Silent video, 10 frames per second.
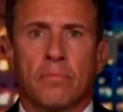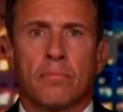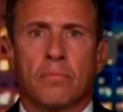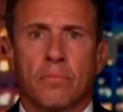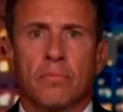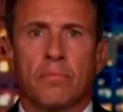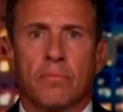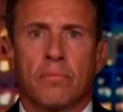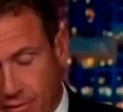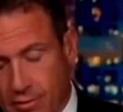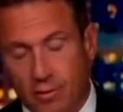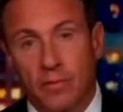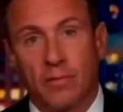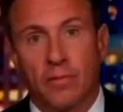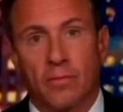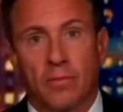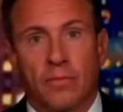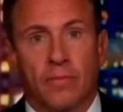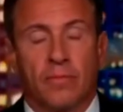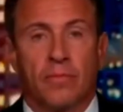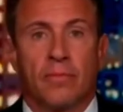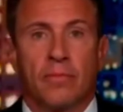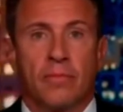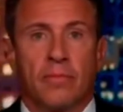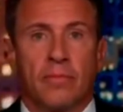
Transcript: [no speech]